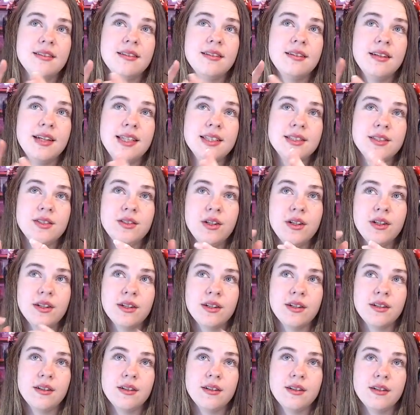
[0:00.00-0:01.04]
is not
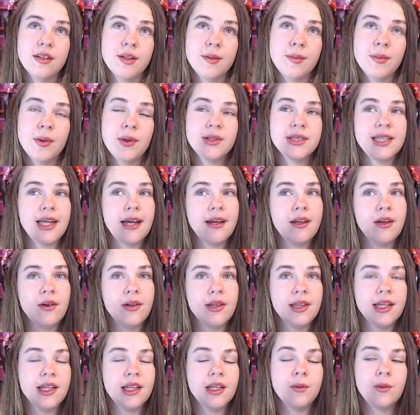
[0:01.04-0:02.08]
the most
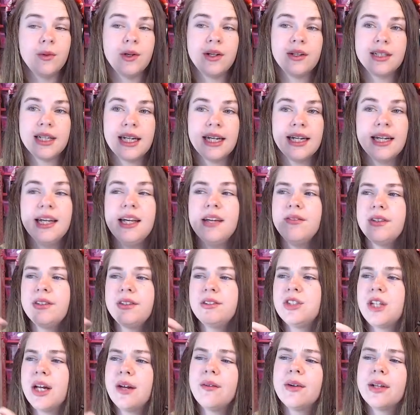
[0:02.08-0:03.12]
accurate thing in the world, and even
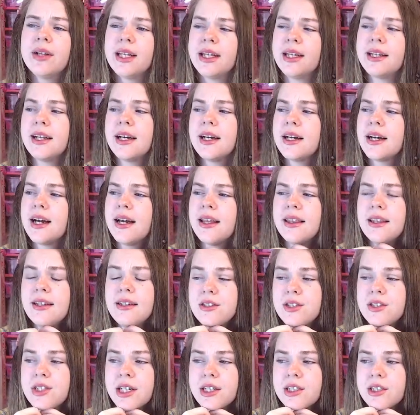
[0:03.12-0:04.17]
generally, like I think
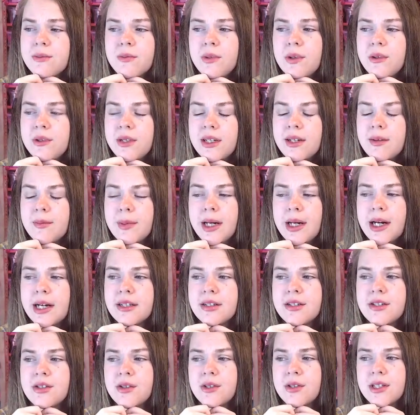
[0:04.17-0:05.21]
injection molding
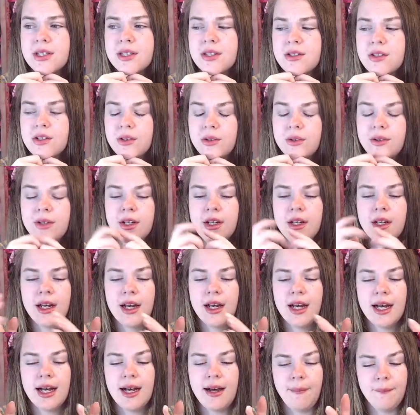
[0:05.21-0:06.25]
parts do this too.
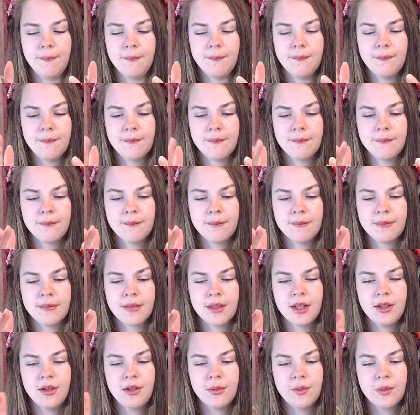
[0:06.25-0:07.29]

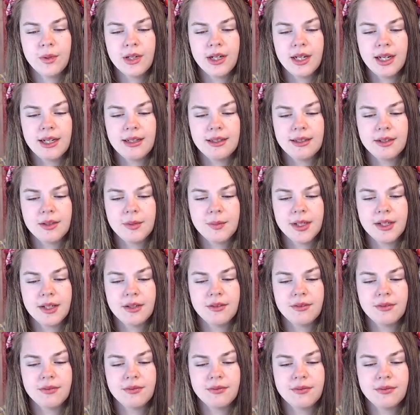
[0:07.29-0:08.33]
You want a little bit
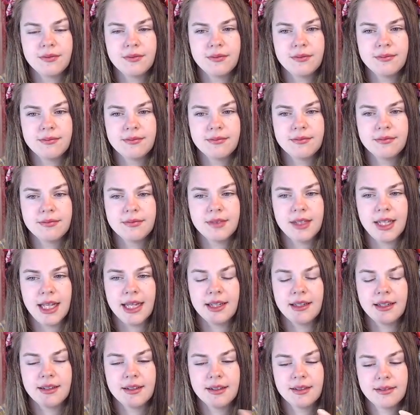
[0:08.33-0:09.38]
of
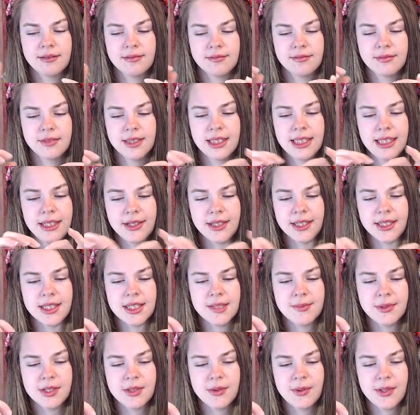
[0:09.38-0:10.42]
like clearance
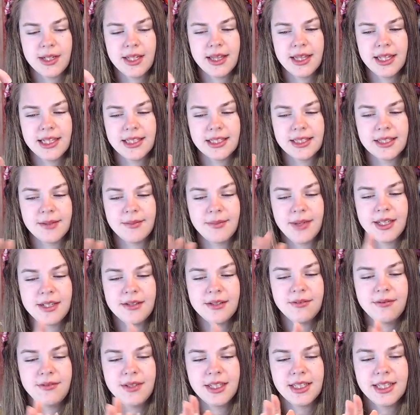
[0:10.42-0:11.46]
between things that meant to
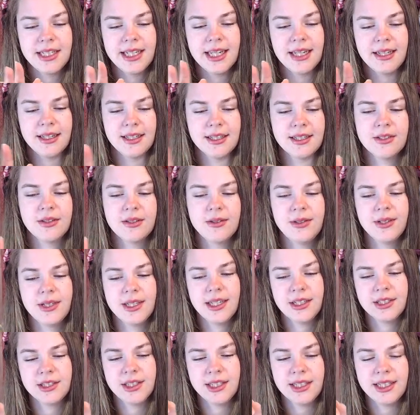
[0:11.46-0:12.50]
fit together, so you can
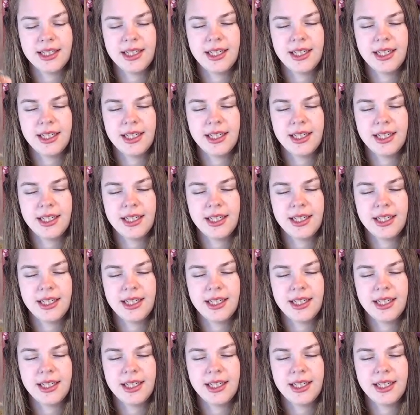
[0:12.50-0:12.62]
actually